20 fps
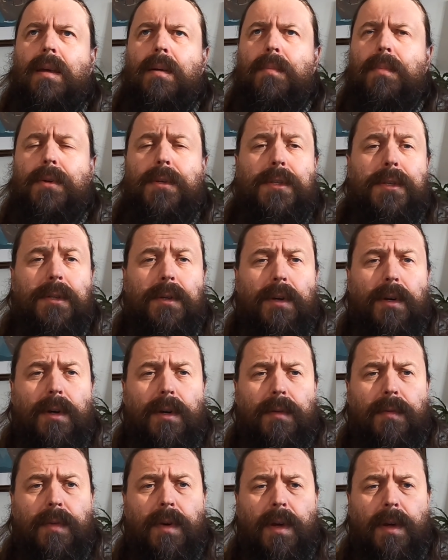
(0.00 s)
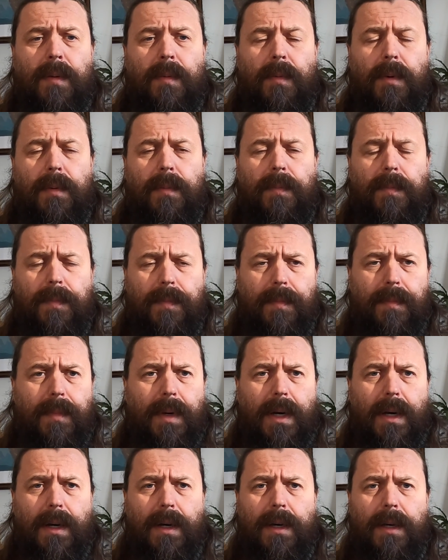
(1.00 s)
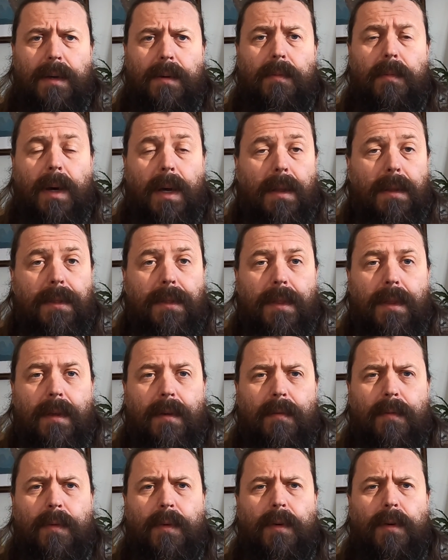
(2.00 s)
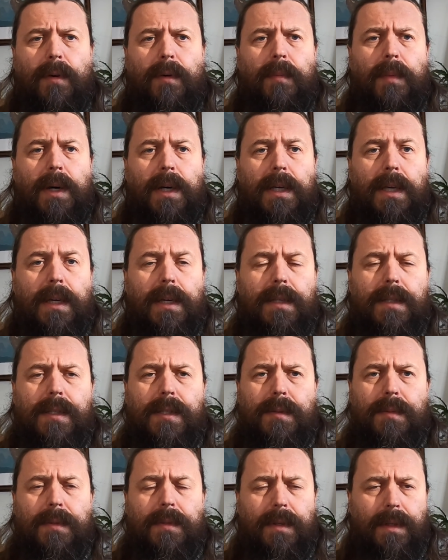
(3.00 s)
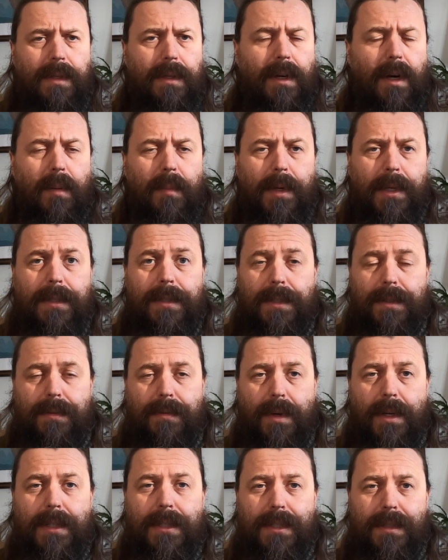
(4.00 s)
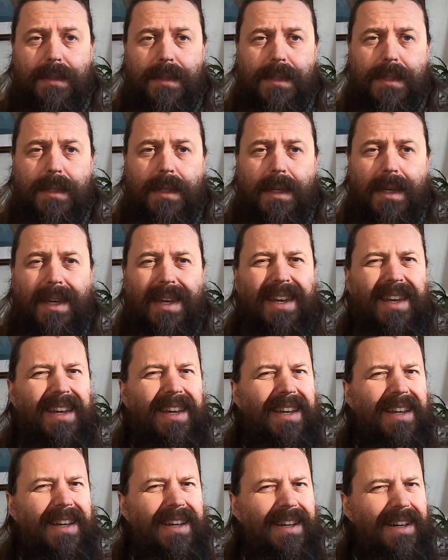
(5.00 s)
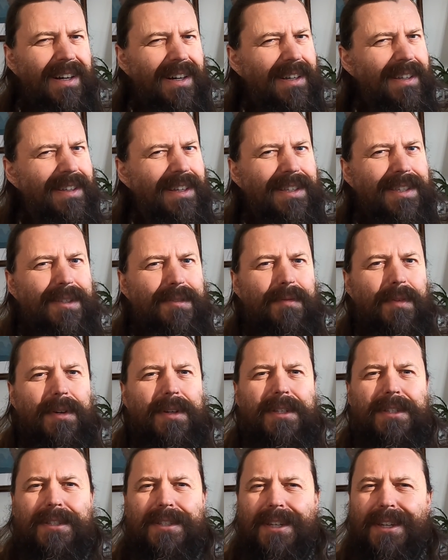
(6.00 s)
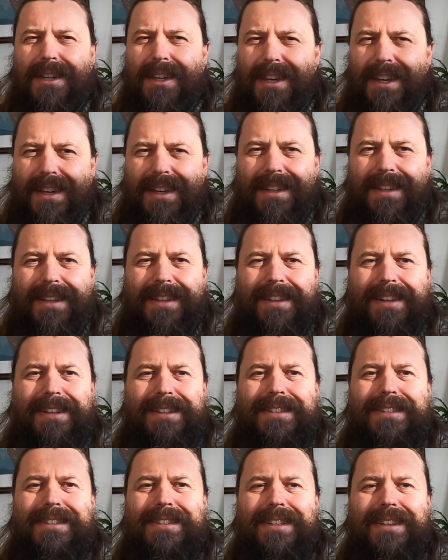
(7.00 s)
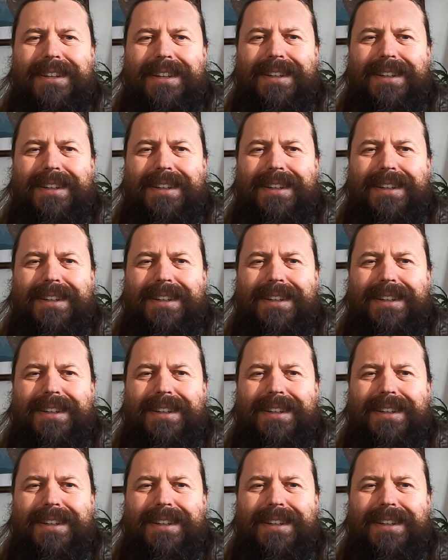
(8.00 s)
preserve my wealth for my kids and the coming generations. That's very cheeky. That's